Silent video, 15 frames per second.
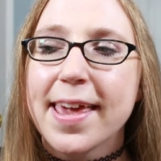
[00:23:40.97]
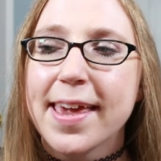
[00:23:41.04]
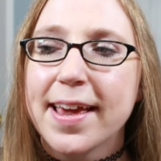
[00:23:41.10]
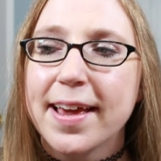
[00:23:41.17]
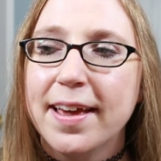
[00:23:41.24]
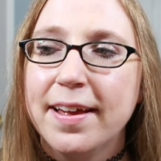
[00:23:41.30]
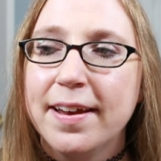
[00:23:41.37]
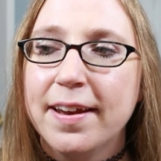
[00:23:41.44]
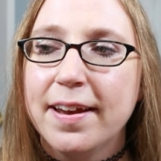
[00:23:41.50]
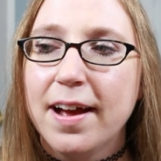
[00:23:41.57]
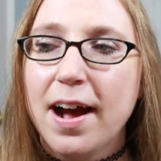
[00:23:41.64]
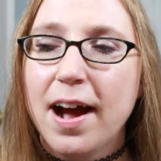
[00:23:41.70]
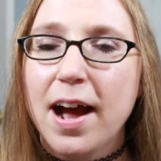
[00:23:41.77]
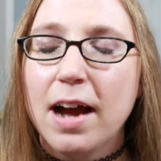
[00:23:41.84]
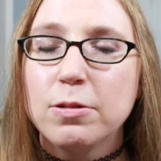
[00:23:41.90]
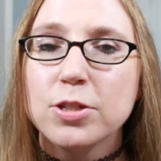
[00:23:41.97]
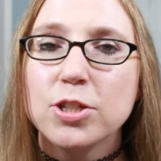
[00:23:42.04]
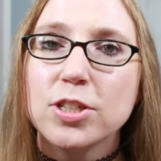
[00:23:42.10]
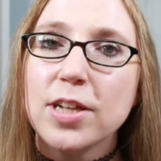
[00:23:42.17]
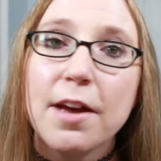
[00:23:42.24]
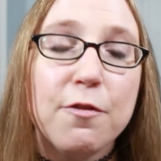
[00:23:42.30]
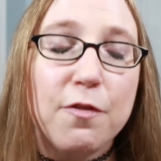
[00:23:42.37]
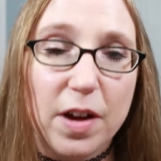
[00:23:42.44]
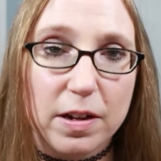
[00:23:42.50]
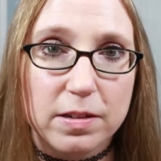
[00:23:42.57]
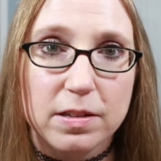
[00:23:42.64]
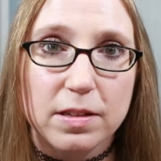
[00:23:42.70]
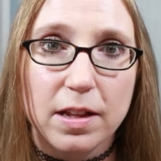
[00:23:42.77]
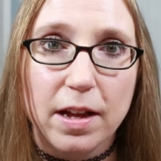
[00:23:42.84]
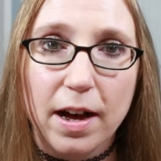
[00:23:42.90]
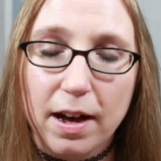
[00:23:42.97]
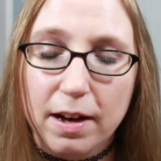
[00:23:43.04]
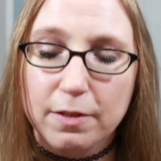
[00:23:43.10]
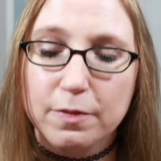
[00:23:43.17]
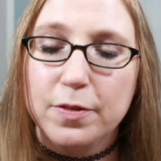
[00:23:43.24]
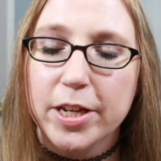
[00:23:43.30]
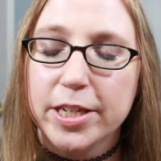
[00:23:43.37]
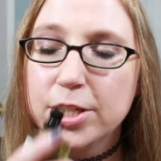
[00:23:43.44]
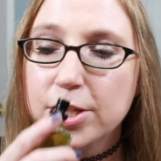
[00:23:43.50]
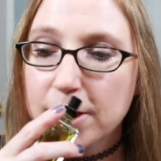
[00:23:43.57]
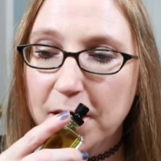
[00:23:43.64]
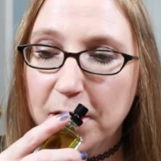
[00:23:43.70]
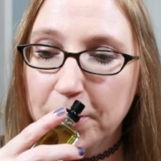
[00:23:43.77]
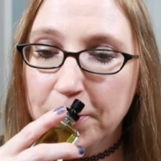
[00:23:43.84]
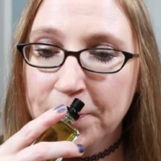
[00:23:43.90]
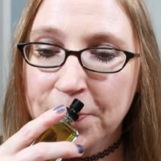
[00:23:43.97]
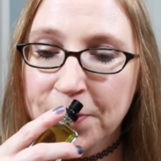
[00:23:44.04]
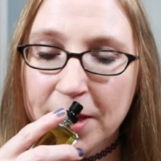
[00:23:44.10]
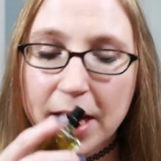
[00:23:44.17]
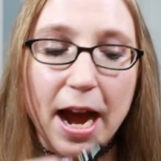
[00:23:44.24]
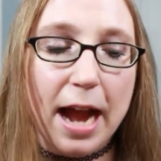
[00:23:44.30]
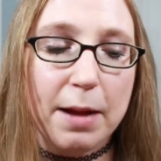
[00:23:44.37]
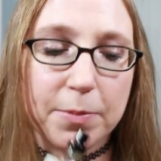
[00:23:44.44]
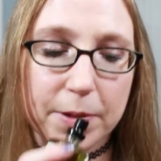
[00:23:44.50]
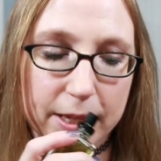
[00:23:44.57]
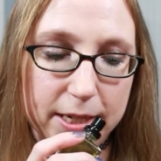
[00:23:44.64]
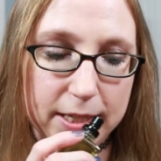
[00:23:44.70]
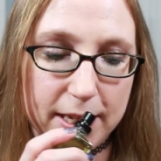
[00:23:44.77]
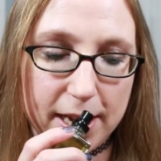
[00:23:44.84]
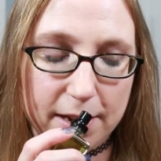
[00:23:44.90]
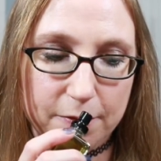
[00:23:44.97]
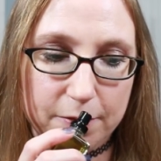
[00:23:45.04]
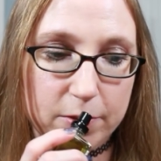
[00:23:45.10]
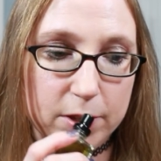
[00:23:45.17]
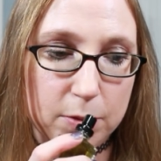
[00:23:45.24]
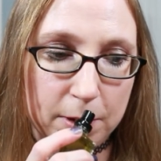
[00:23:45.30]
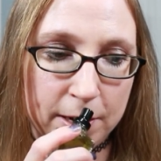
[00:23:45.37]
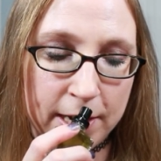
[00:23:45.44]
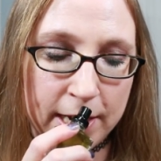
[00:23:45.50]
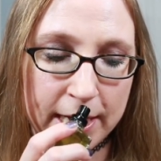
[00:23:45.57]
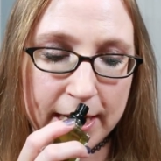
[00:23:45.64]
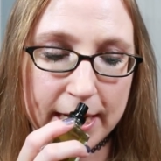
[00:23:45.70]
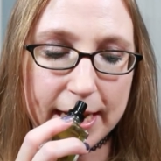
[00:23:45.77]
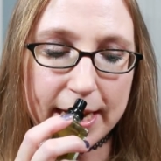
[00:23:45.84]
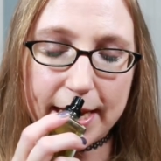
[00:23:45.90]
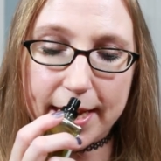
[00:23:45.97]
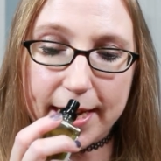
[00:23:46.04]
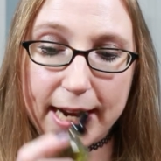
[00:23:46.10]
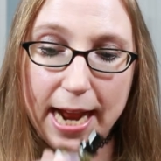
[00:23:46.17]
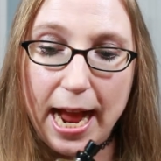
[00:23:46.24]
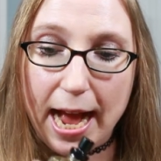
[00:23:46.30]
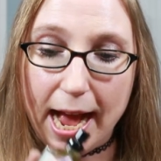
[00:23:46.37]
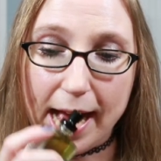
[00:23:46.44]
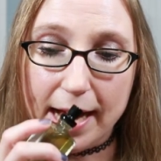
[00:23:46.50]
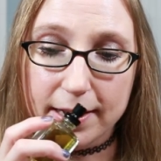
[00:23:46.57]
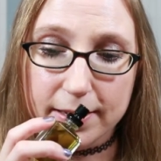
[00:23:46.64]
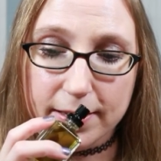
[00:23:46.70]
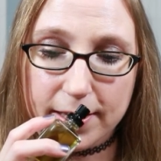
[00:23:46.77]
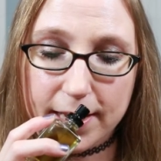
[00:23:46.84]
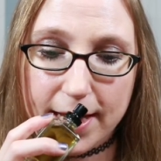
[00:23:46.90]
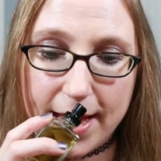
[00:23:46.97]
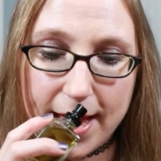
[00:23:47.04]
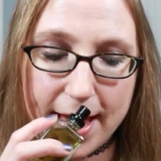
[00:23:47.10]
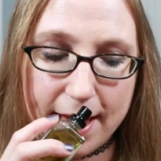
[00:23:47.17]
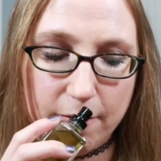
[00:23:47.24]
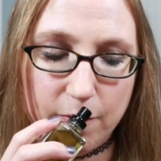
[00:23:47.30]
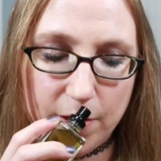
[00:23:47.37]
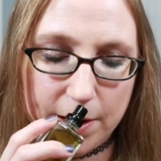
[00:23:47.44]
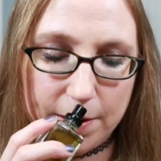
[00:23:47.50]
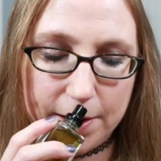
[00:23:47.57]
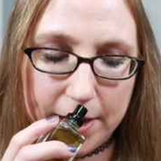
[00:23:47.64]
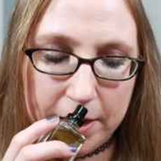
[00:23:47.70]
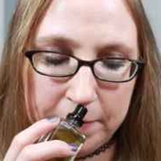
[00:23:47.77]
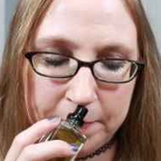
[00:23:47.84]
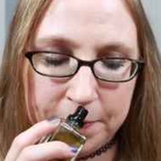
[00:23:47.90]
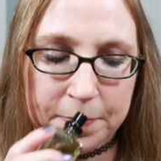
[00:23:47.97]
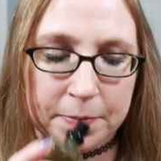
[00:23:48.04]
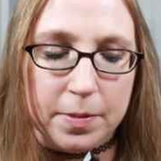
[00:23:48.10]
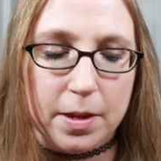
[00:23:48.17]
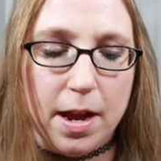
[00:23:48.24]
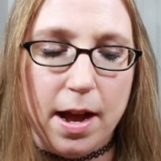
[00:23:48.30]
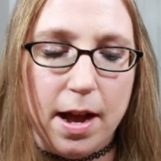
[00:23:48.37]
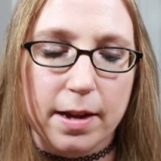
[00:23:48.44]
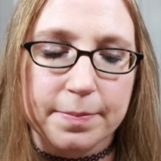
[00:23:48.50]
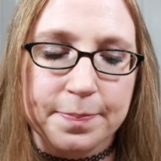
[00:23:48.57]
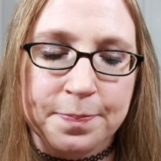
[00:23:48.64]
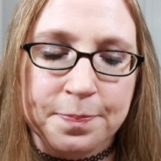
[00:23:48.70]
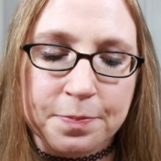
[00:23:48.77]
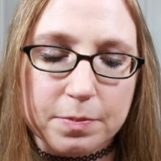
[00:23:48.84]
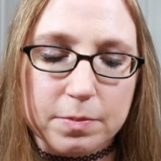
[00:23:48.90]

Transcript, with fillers: And I was just, I fell in love. So I'm really excited for this one. It has a very um,